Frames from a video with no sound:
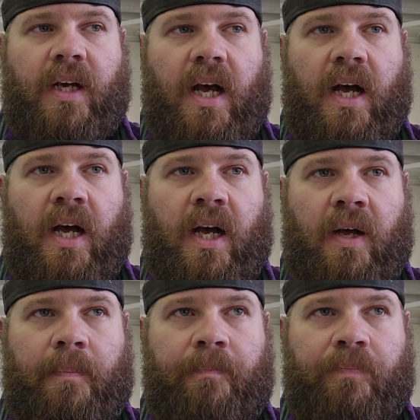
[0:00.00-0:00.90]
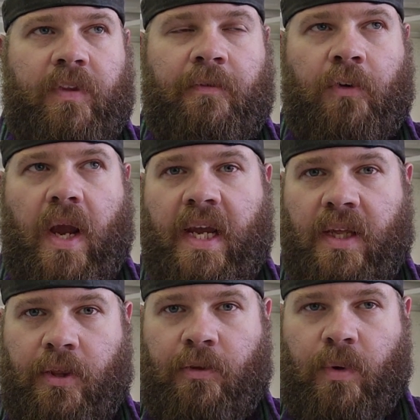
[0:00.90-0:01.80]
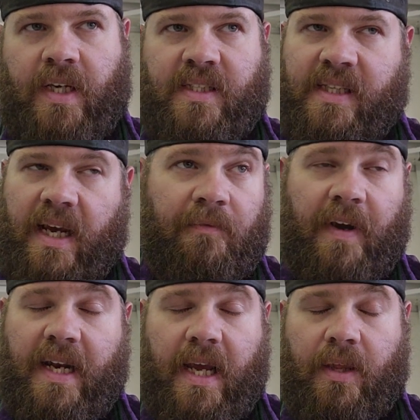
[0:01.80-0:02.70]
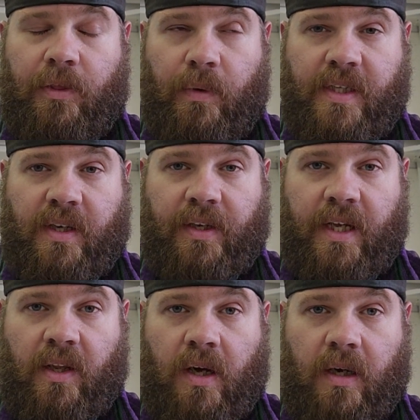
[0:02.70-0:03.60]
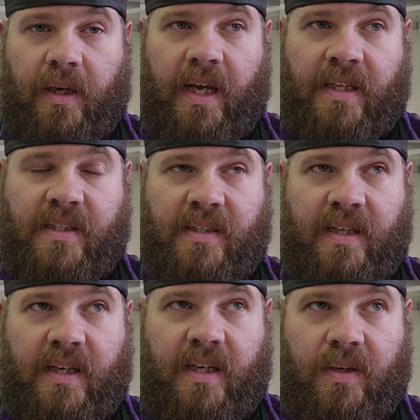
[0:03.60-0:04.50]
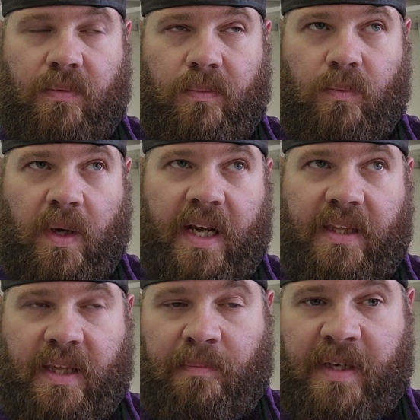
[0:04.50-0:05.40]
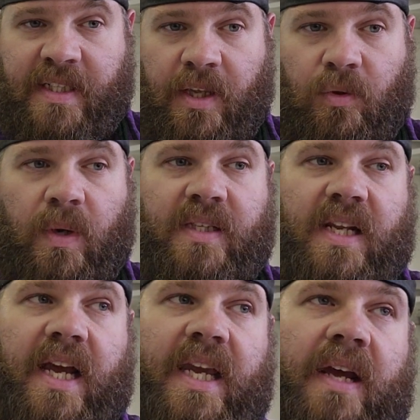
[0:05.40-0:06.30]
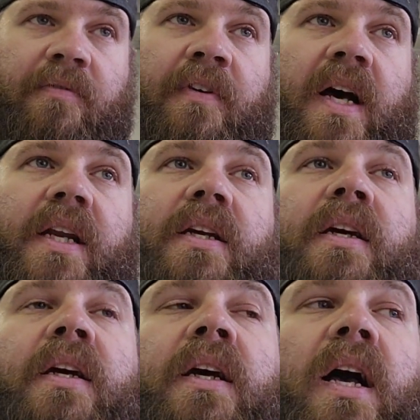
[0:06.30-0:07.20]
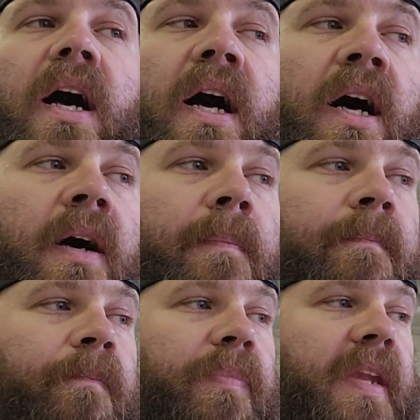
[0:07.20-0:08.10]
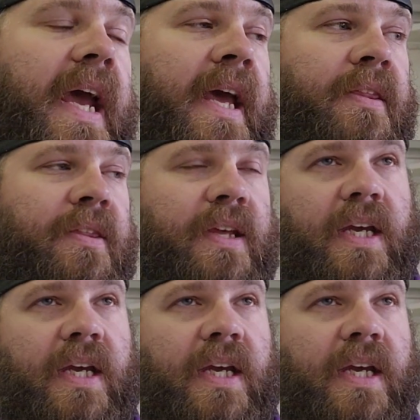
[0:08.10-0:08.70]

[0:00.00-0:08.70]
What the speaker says: for AN3s, because I can find AN3s all day long. It's the 1/8 NPT threads that I can't find. And